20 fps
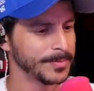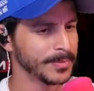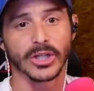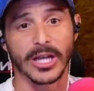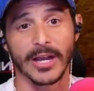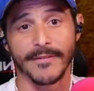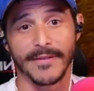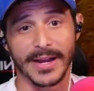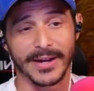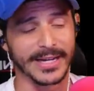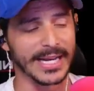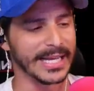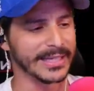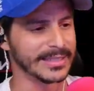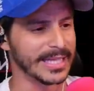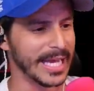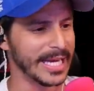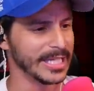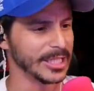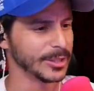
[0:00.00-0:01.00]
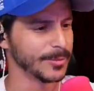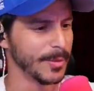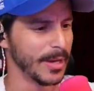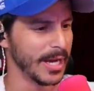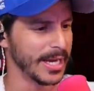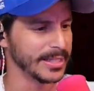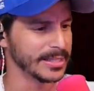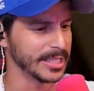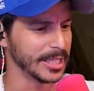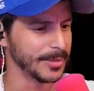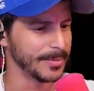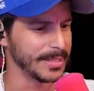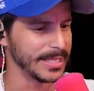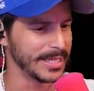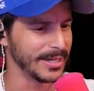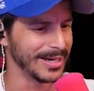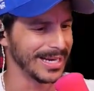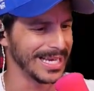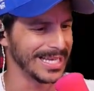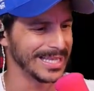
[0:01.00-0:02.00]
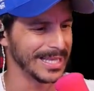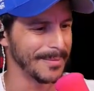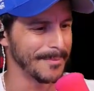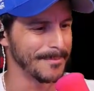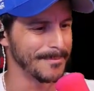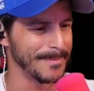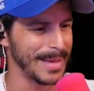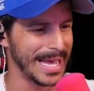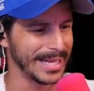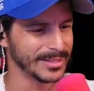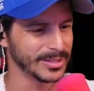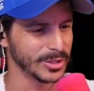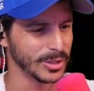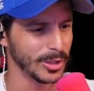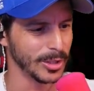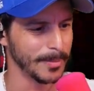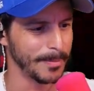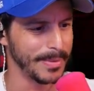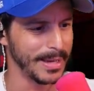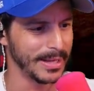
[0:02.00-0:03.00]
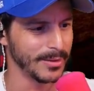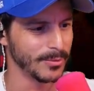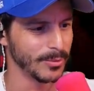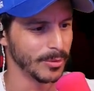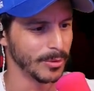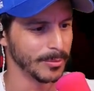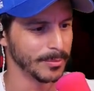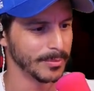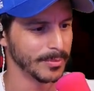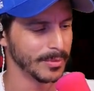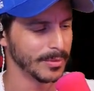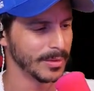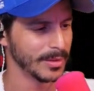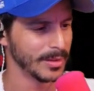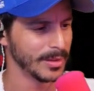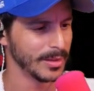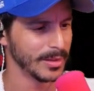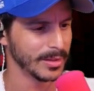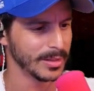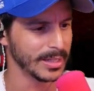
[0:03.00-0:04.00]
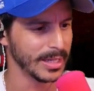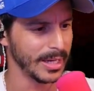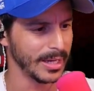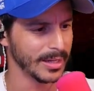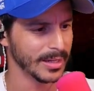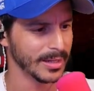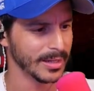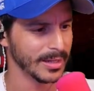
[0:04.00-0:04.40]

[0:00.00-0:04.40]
So your very next hiding spot is going to be here in the master bedroom. Okay.